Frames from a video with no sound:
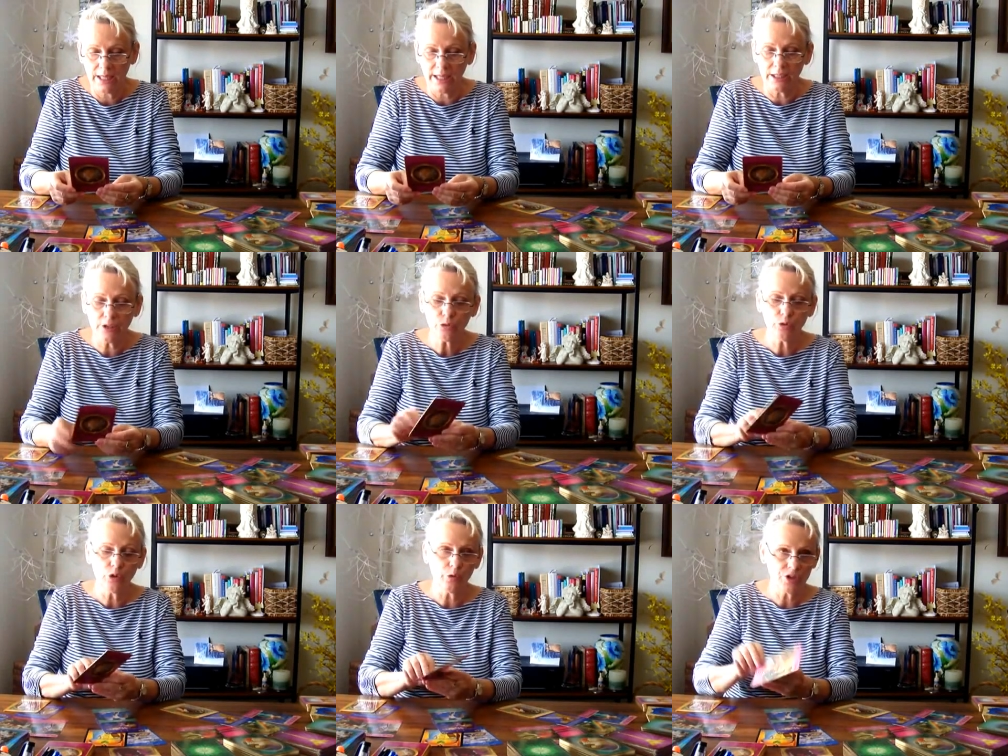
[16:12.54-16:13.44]
getting to
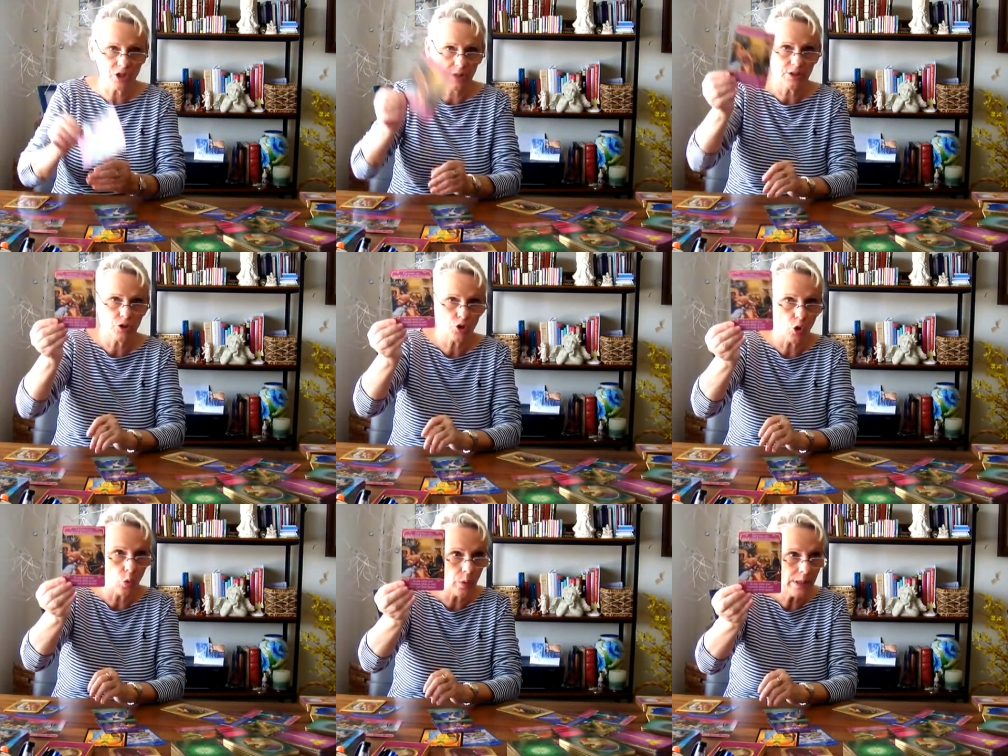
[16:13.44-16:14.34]
know each other.
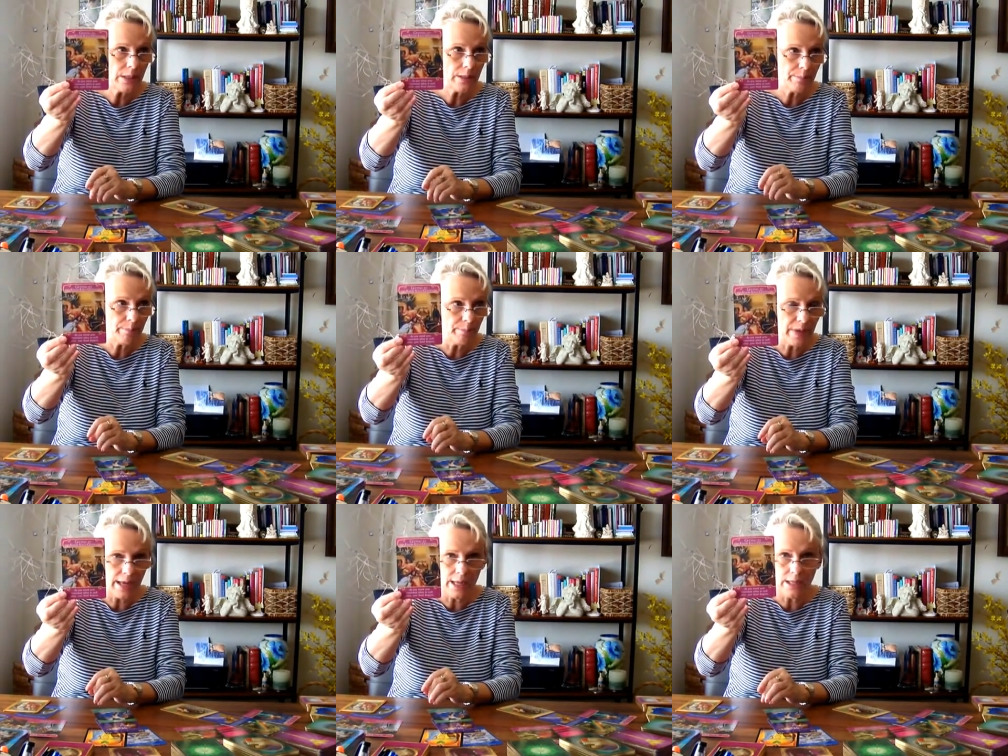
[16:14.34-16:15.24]
So we
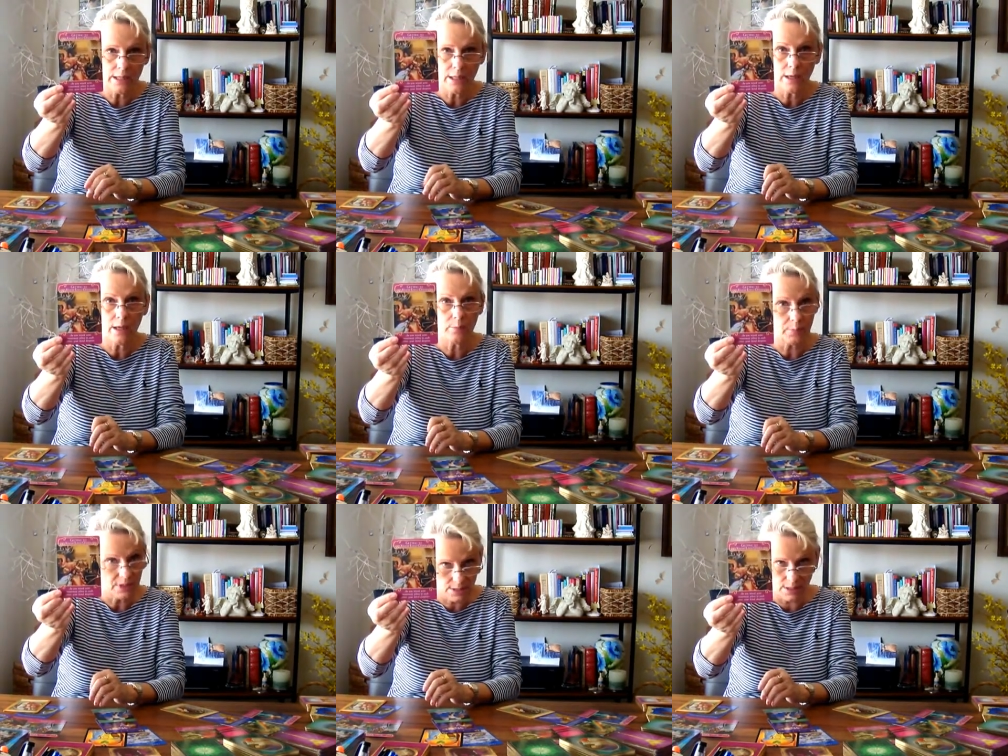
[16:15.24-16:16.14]
may
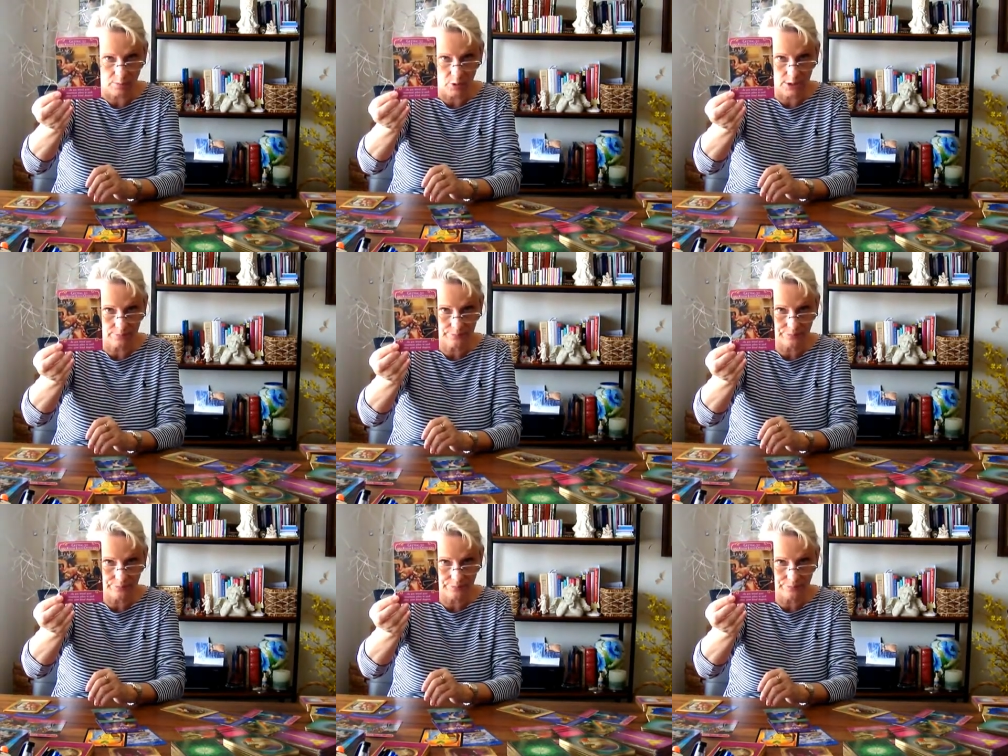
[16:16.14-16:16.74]
meet someone